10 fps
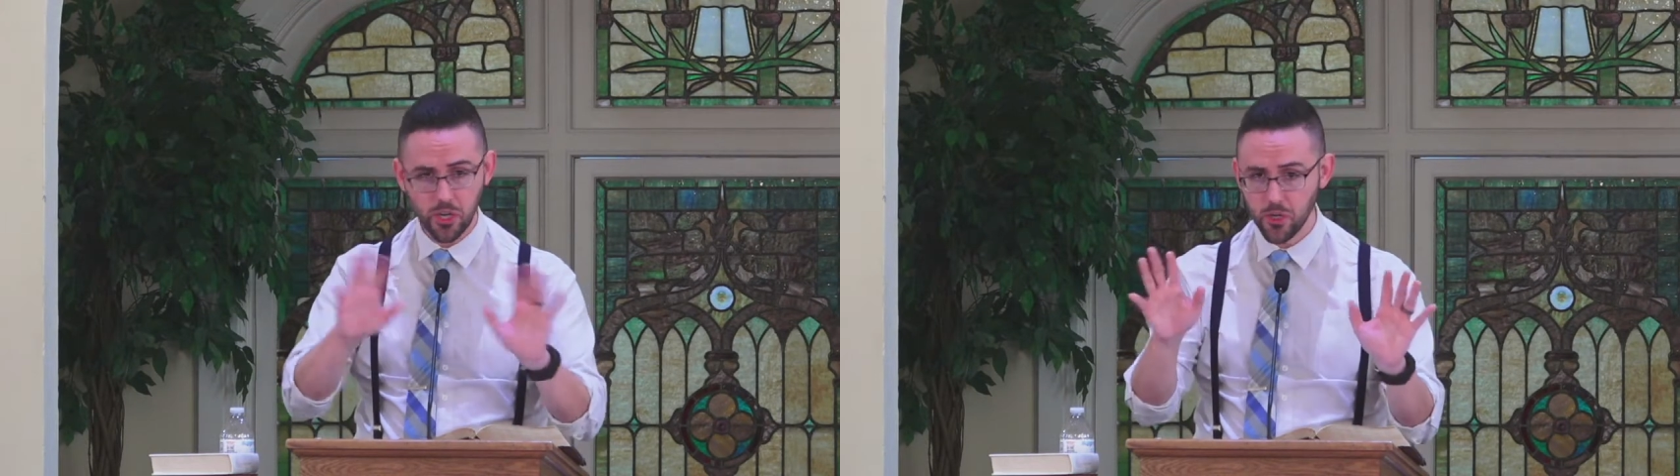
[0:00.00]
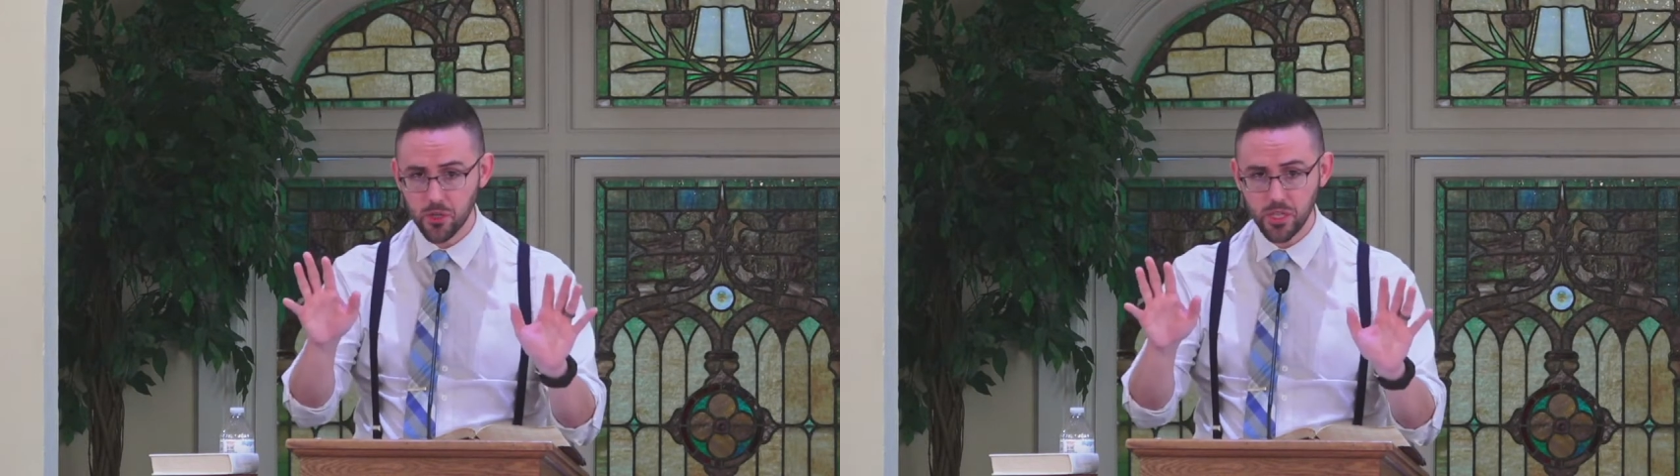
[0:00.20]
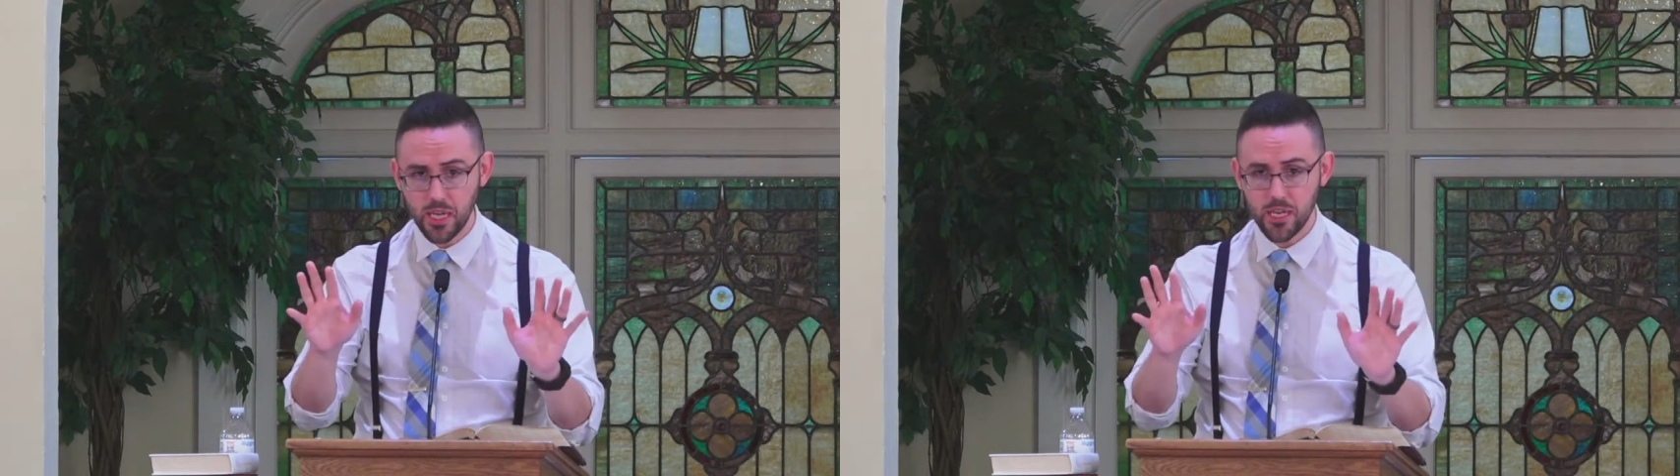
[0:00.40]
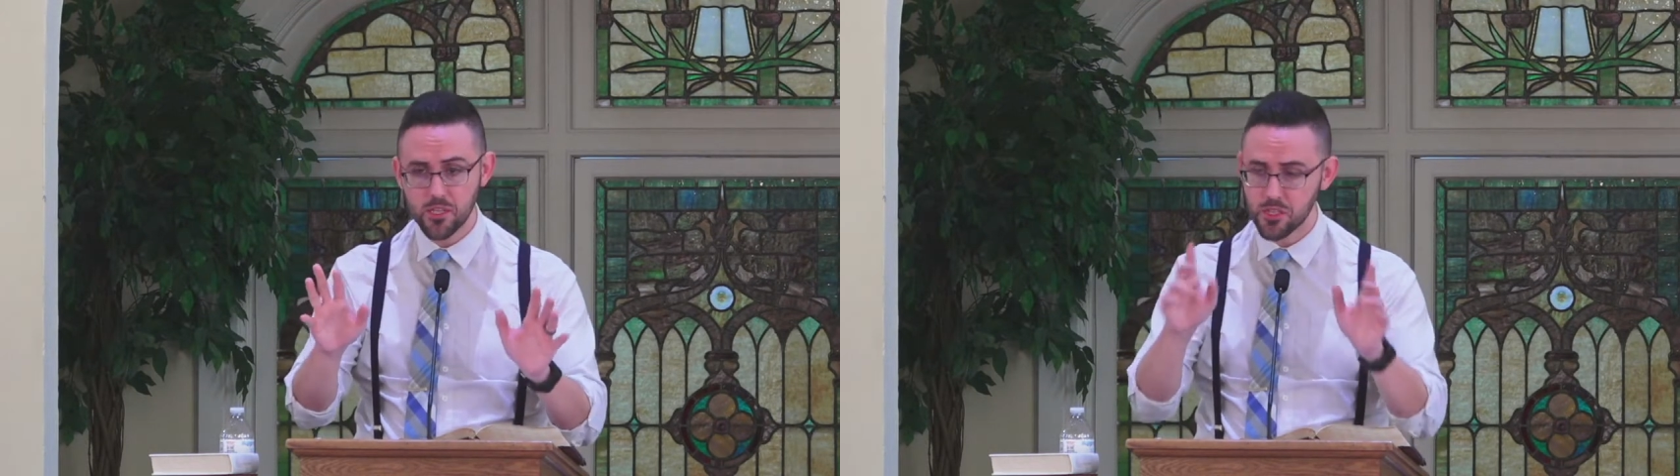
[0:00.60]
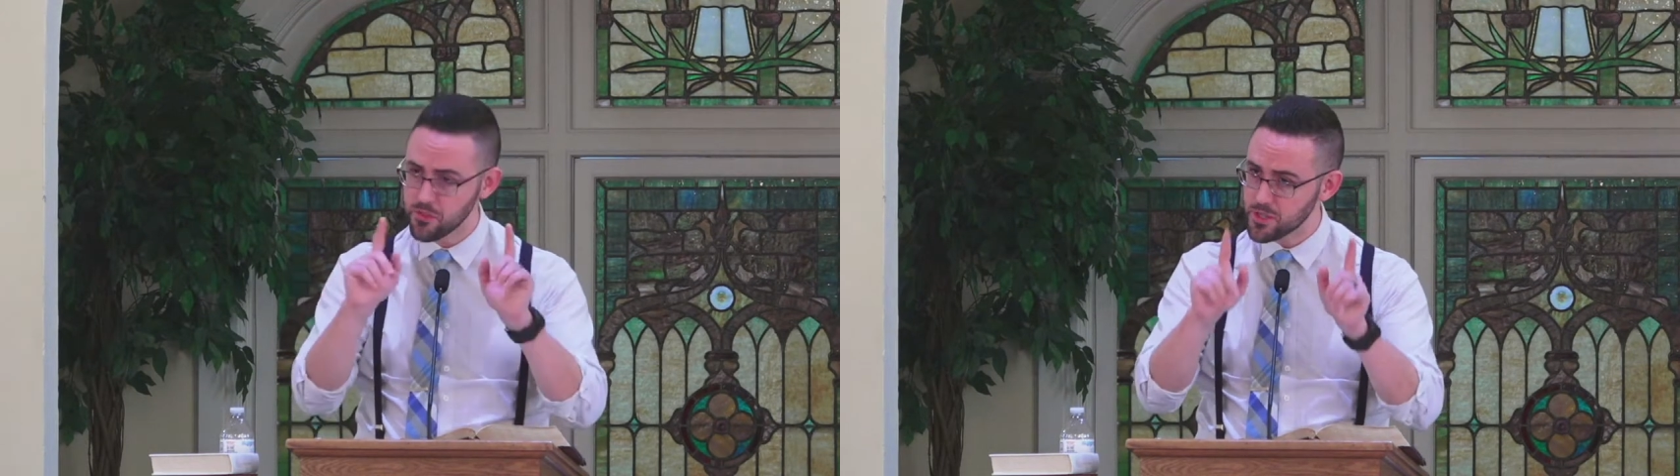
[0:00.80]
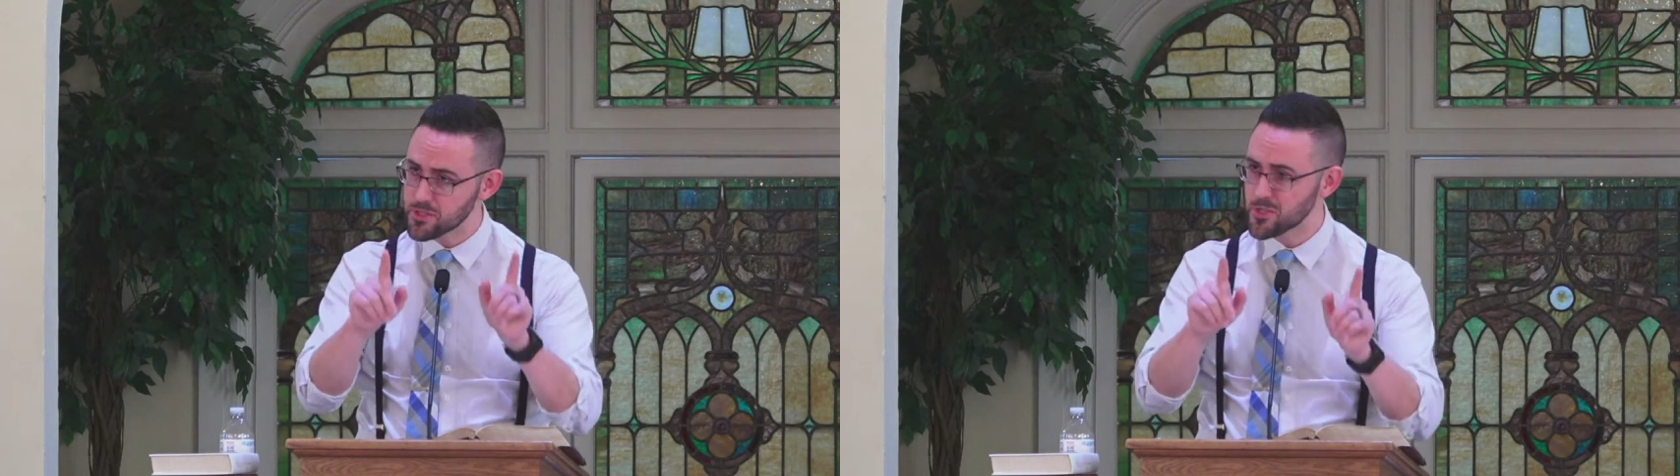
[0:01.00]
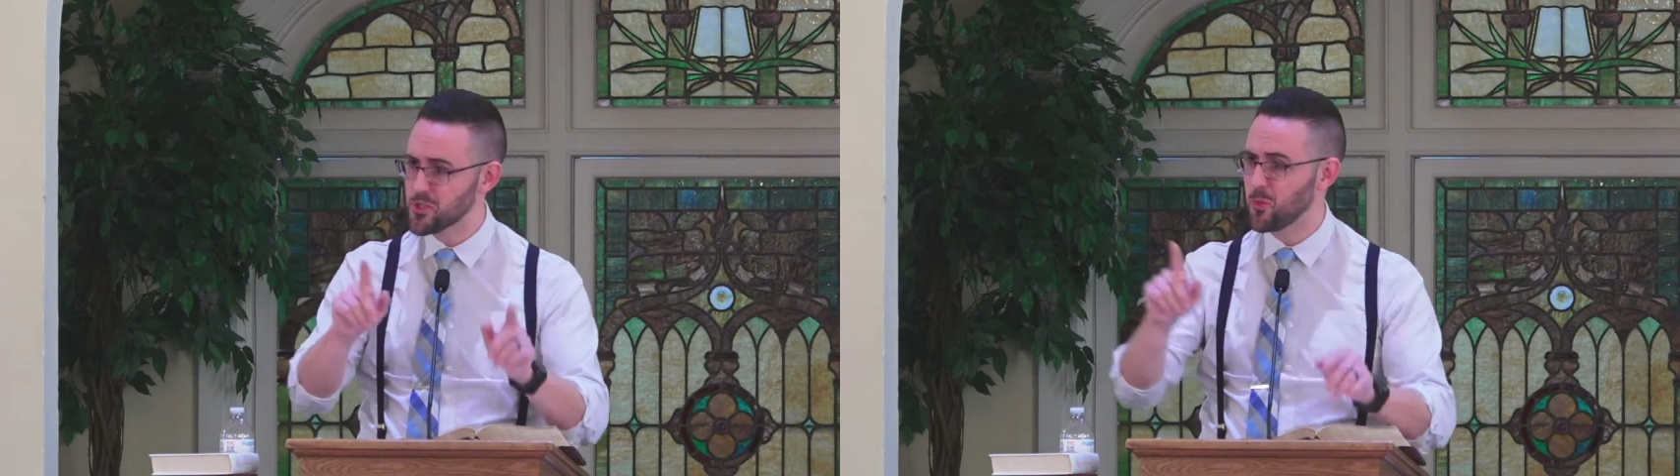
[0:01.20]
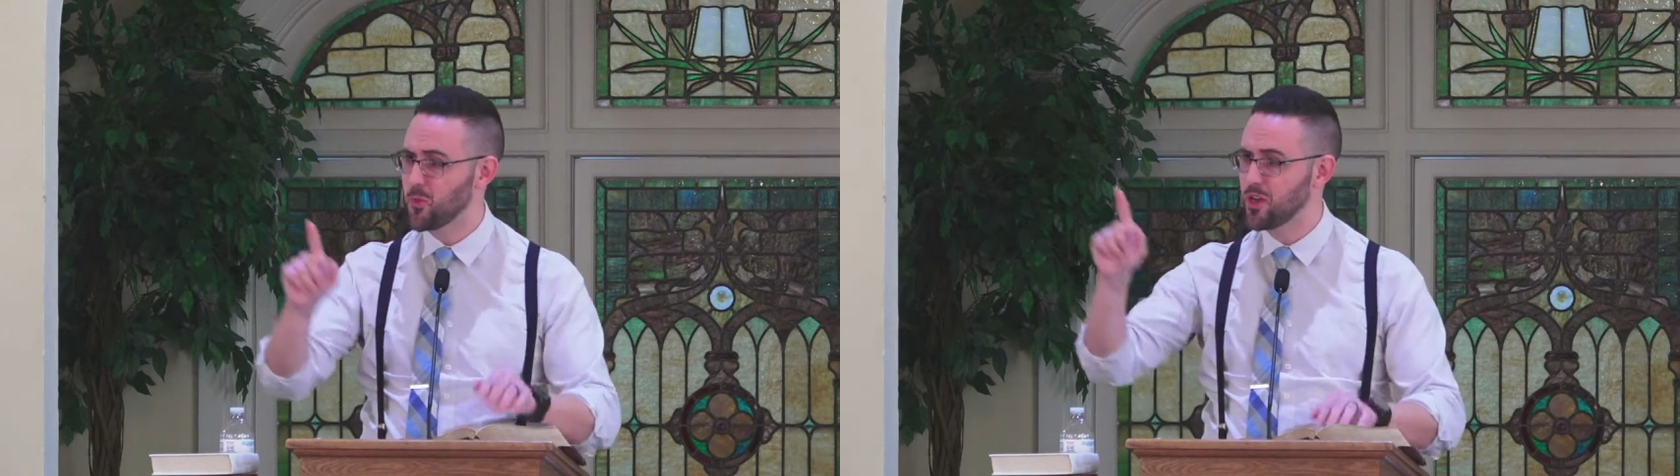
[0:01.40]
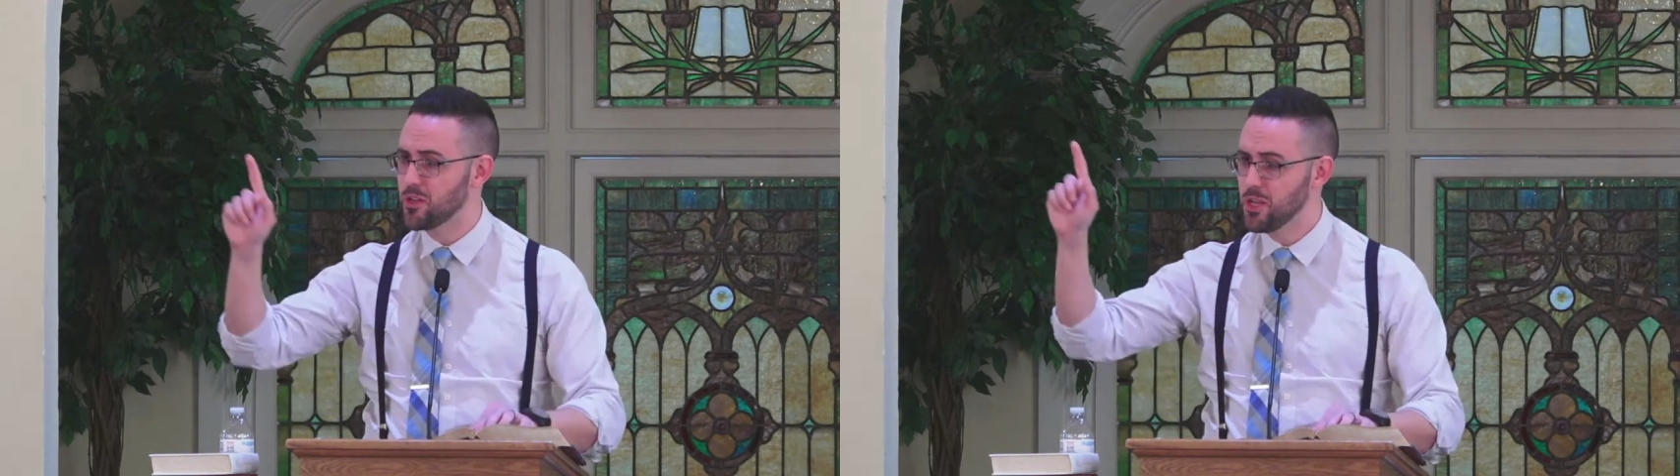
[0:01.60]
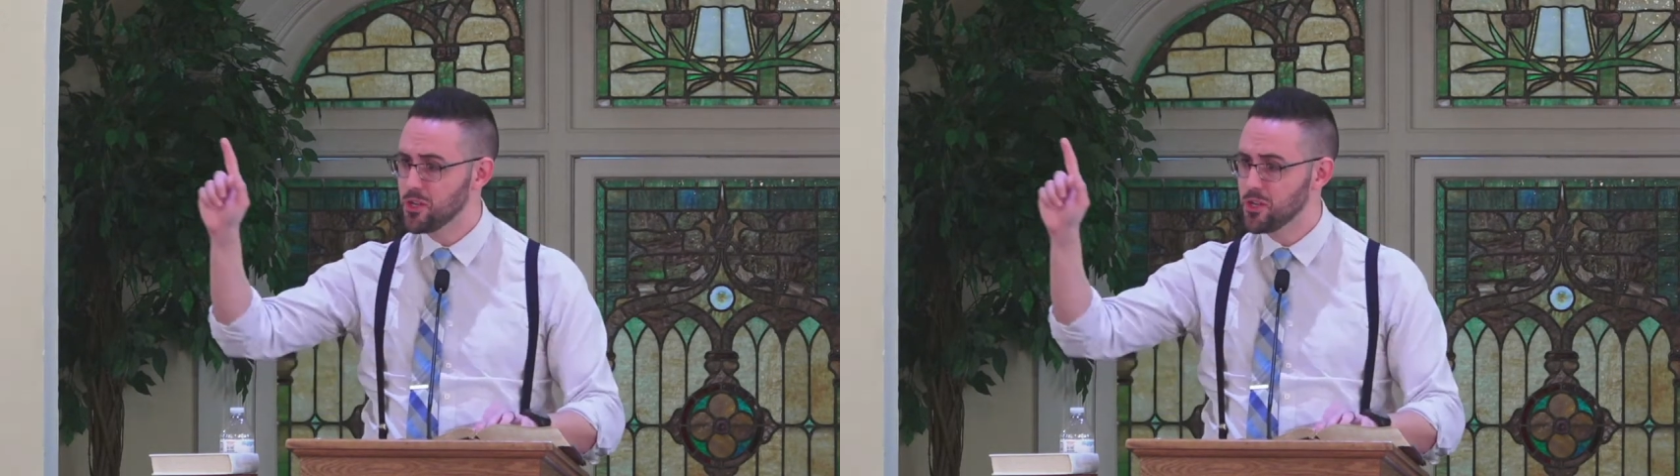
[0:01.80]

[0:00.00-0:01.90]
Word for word: early age that this is the one